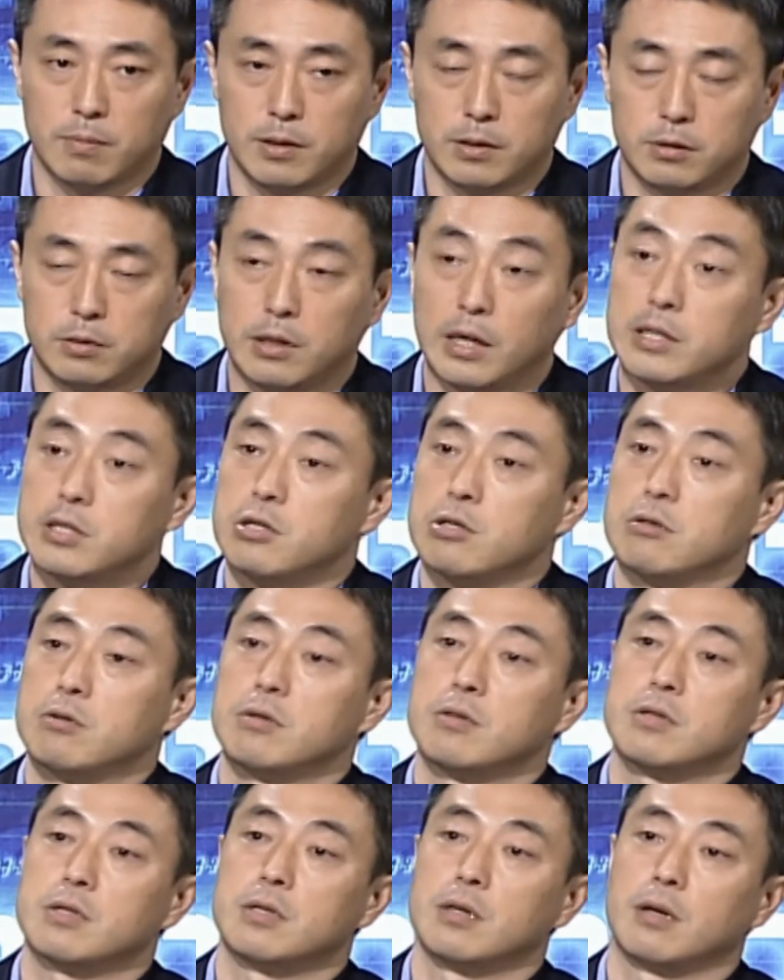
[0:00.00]
about
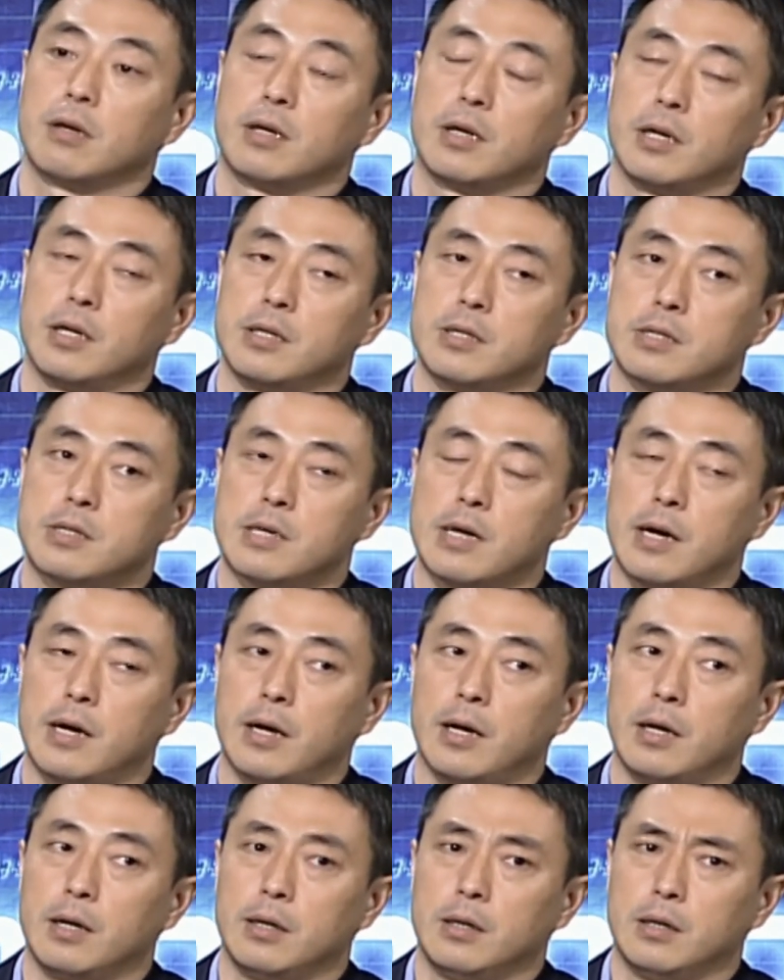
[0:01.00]
dozens. Because okay.
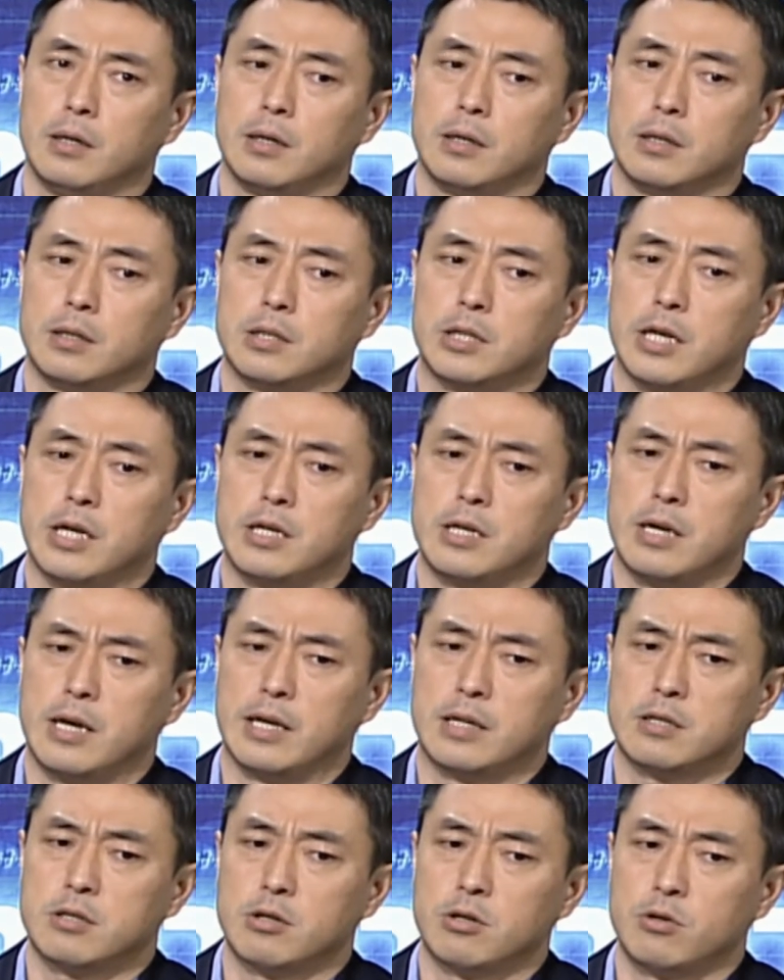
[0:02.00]
uh, China
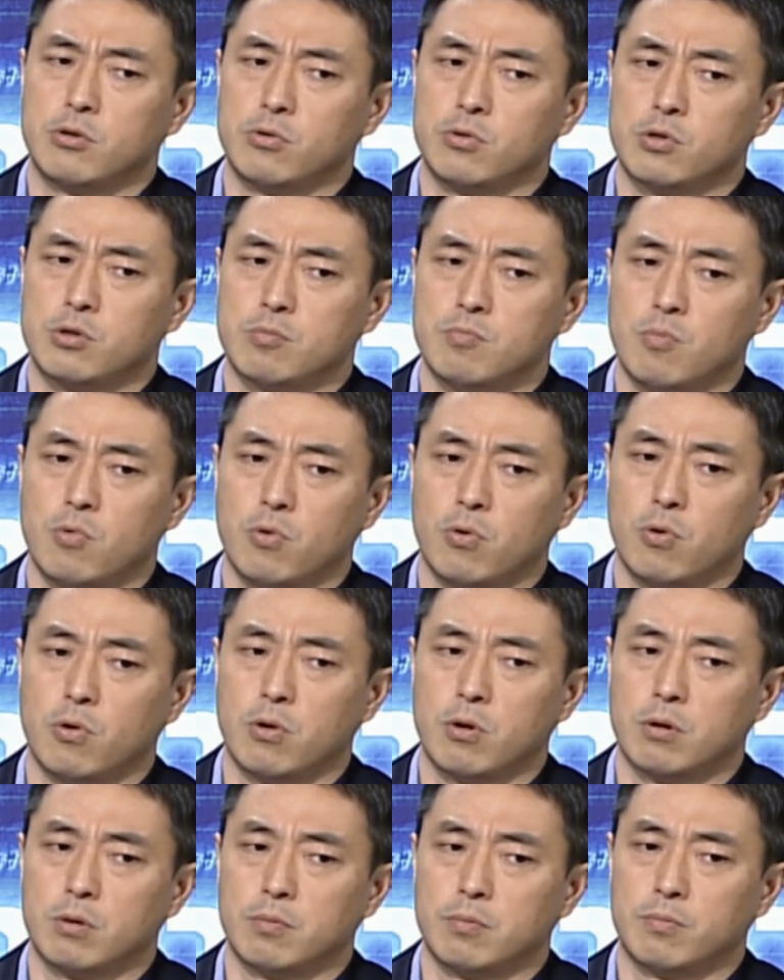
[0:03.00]
executes
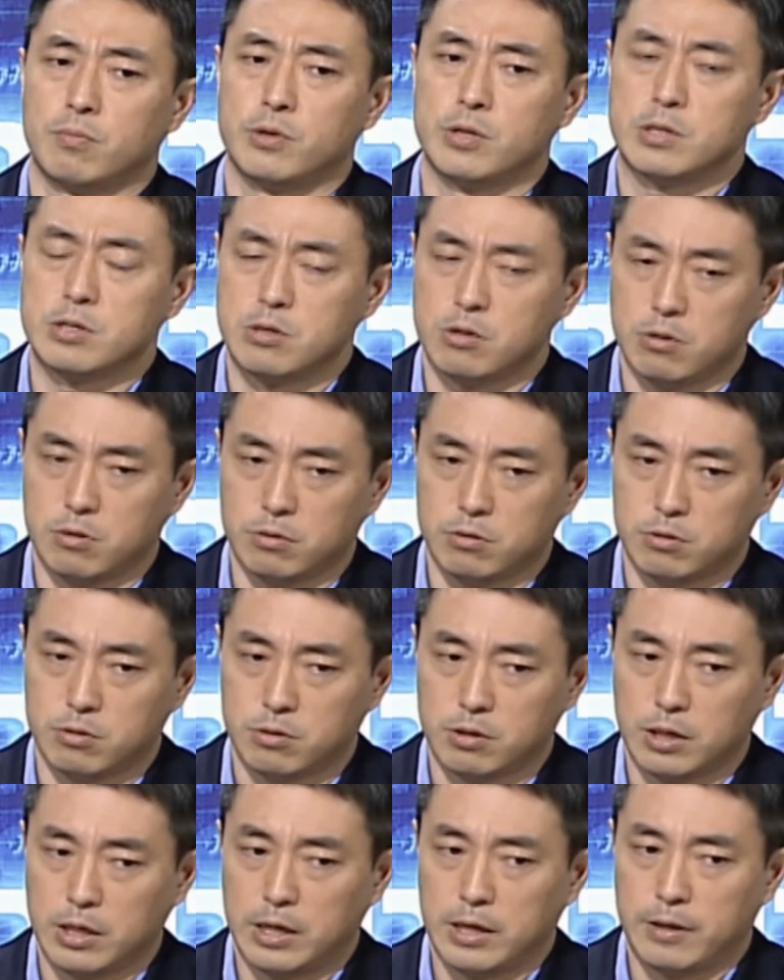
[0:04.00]
more
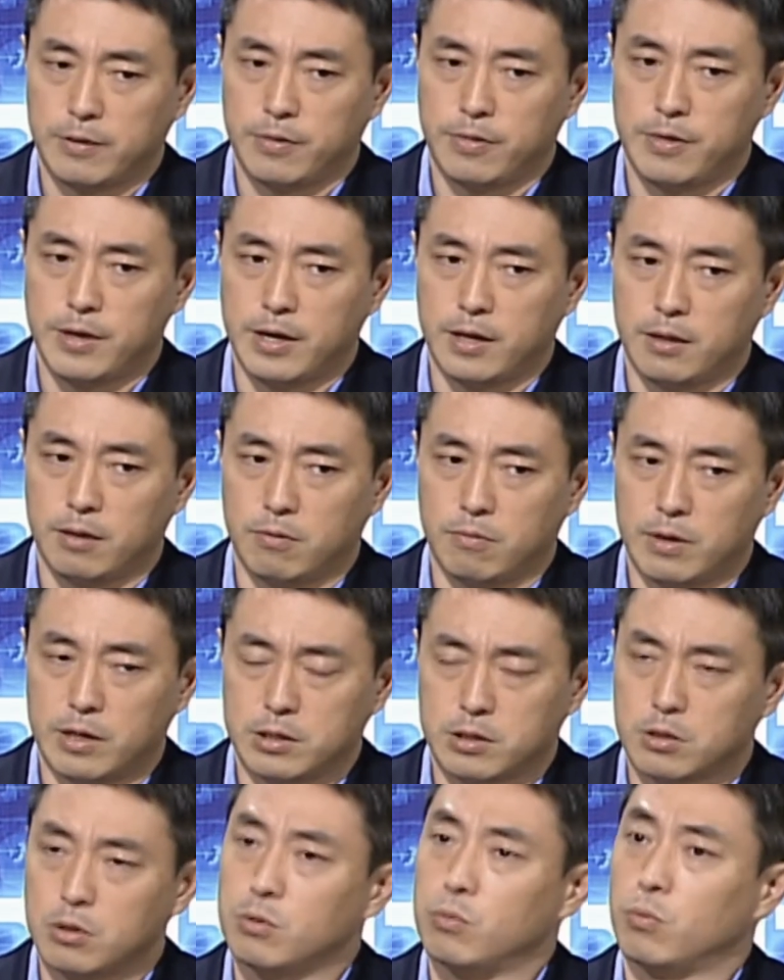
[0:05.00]
prisoners mm. than the
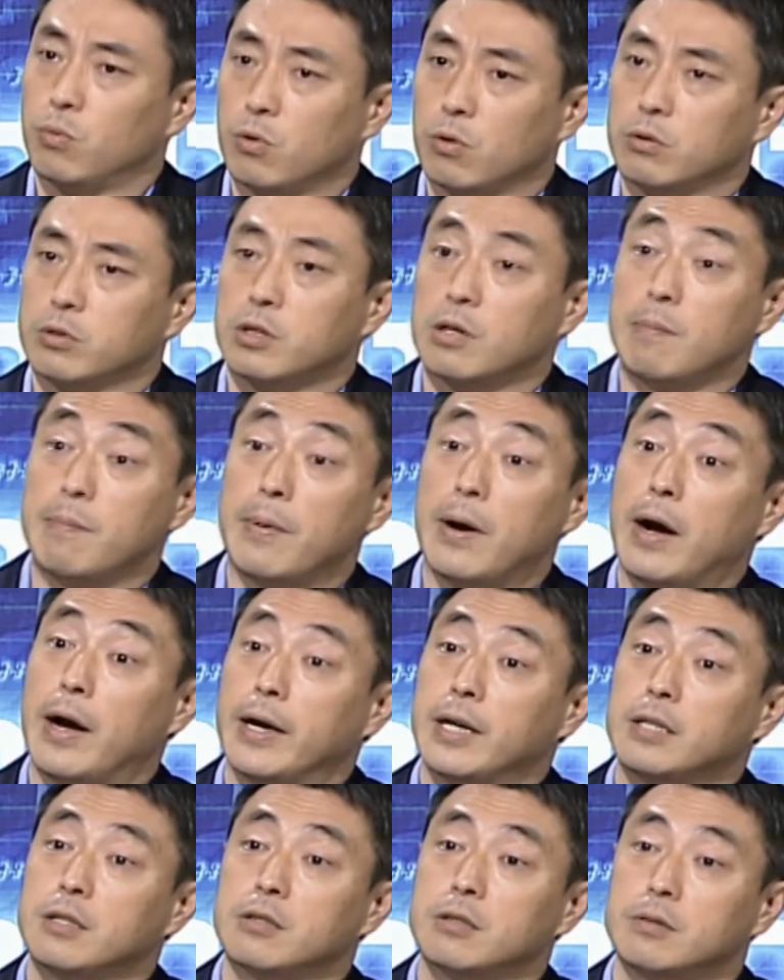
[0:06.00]
rest of the world
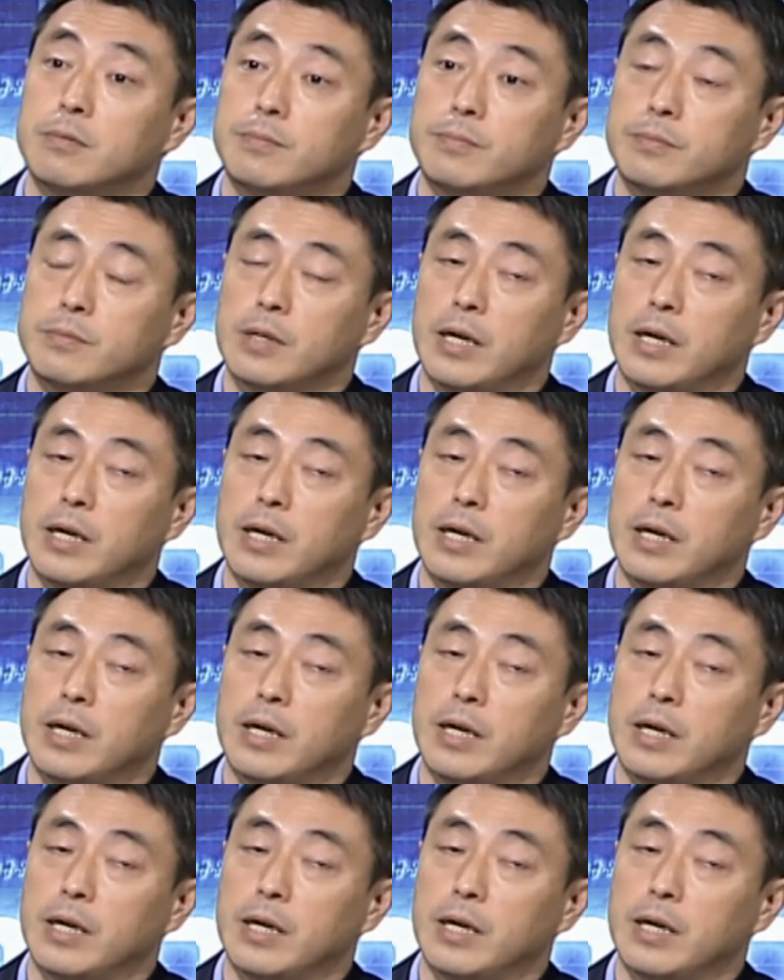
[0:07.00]
combined. Yeah.